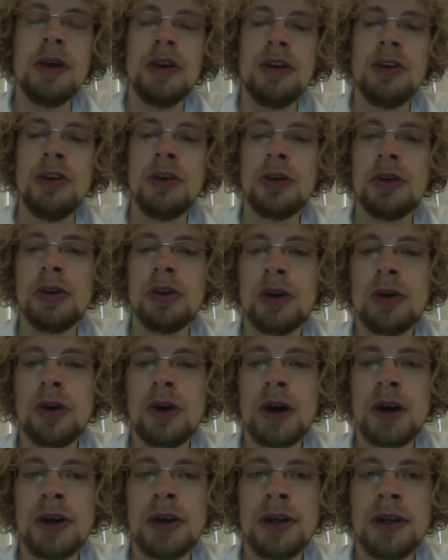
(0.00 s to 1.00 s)
You can go
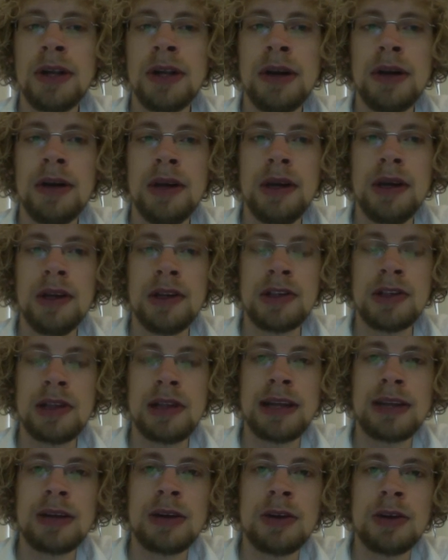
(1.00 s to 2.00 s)
on there,
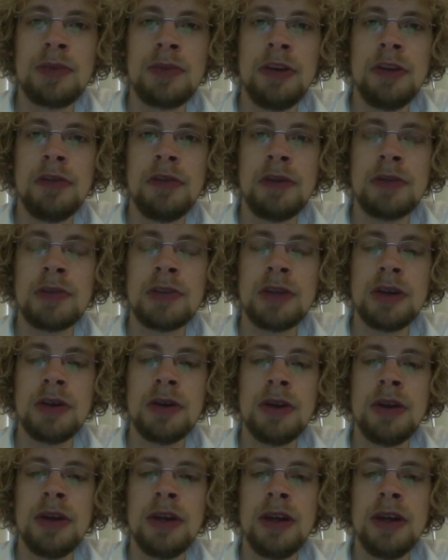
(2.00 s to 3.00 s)
select all the prefabs that
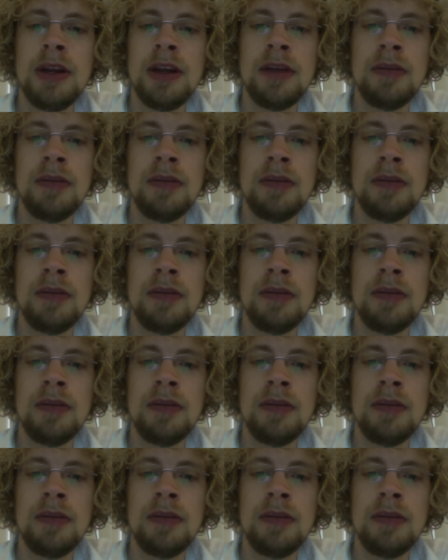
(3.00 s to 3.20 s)
you need,